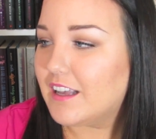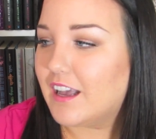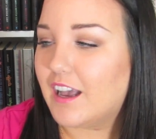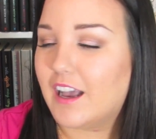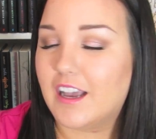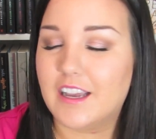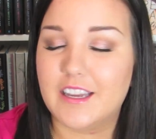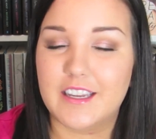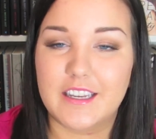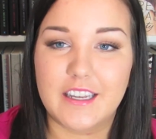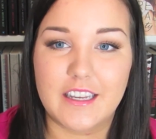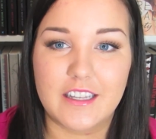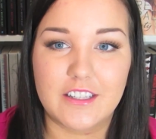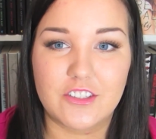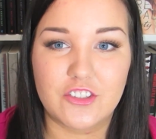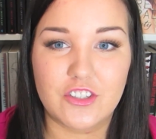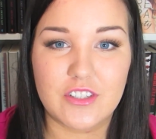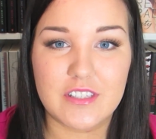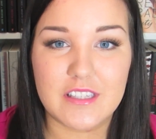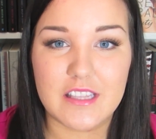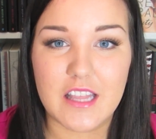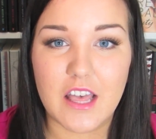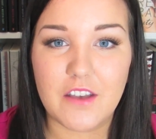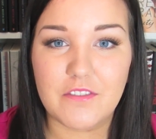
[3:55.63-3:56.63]
I
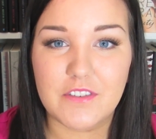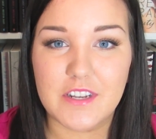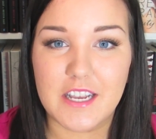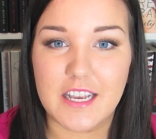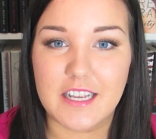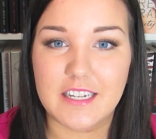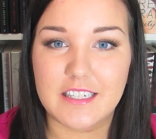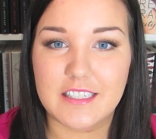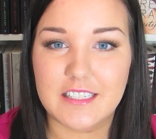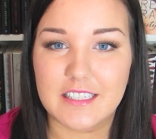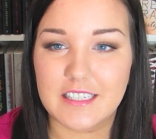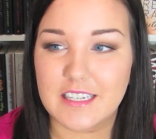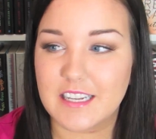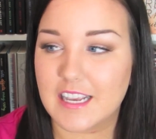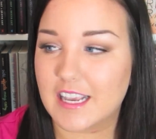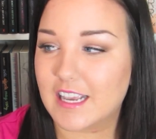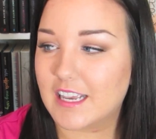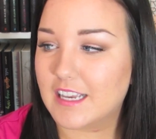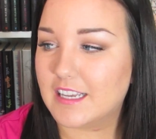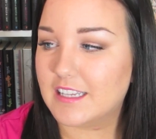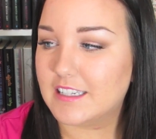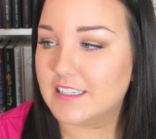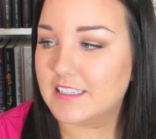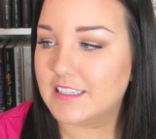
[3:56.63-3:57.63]
just loved it,
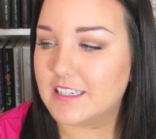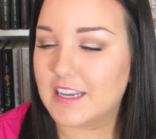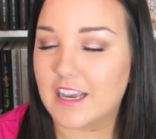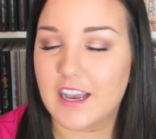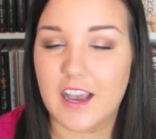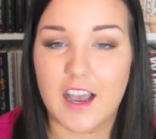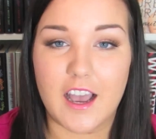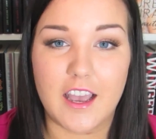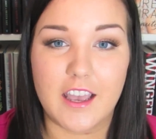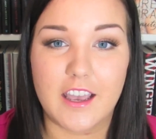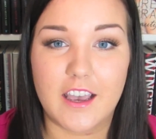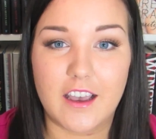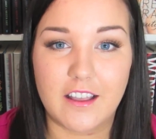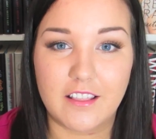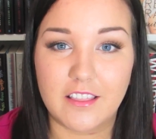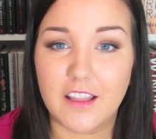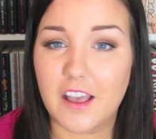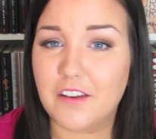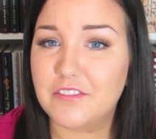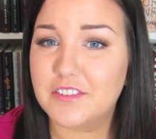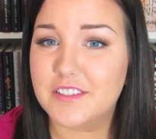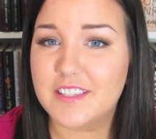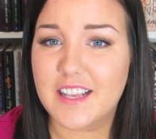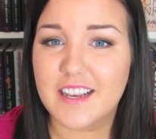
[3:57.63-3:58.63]
and I
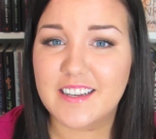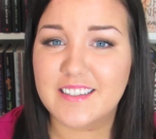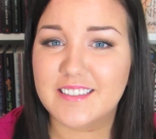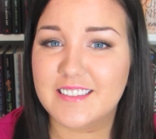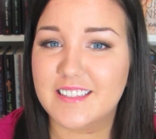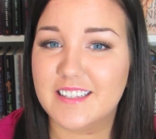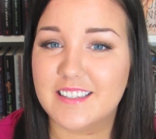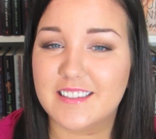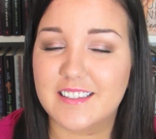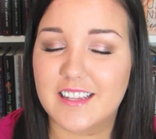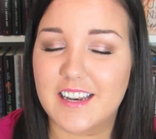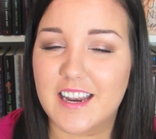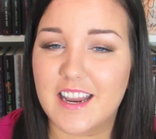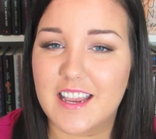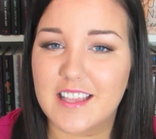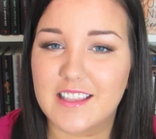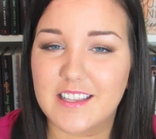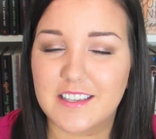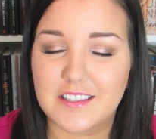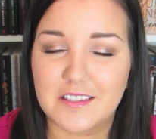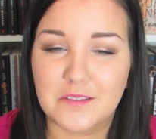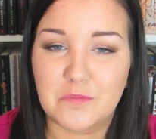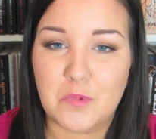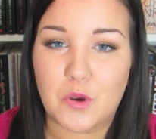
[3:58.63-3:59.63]
love Sex in the City, and
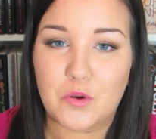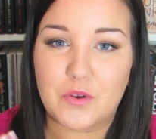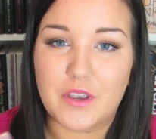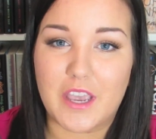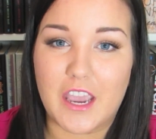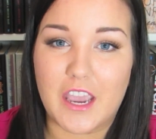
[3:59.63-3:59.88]
this is about